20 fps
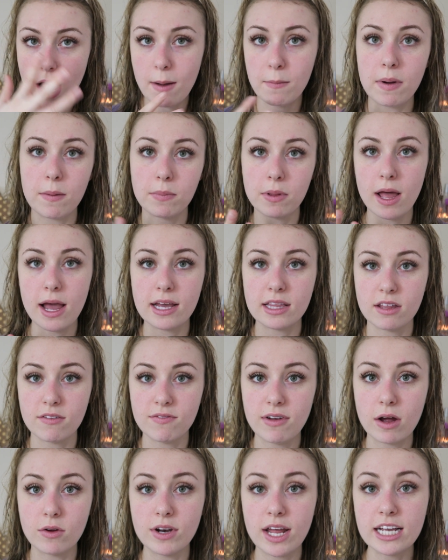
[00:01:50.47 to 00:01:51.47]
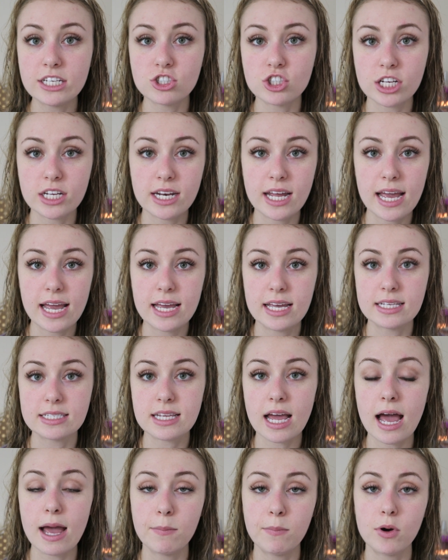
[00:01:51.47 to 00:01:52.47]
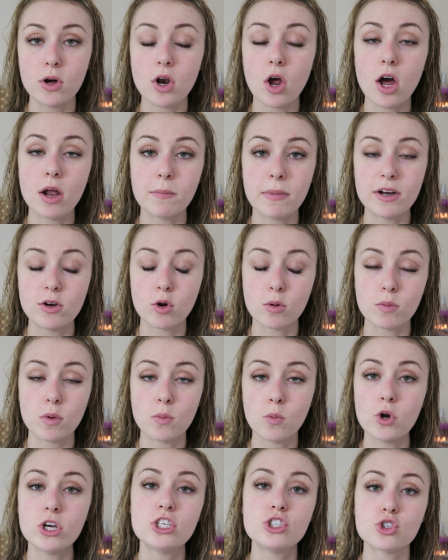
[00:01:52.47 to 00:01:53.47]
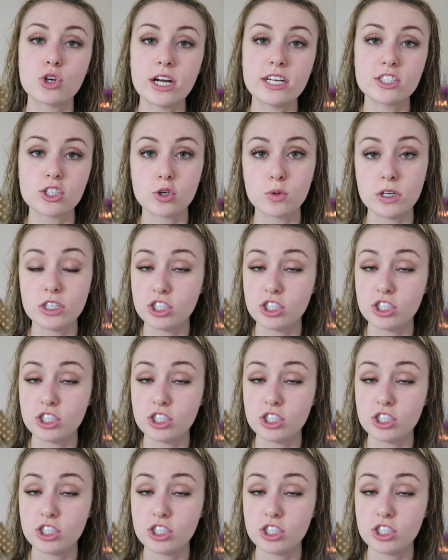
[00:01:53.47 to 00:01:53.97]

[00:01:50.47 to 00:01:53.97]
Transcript: I'm applying the foundation is I put on my normal moisturizer,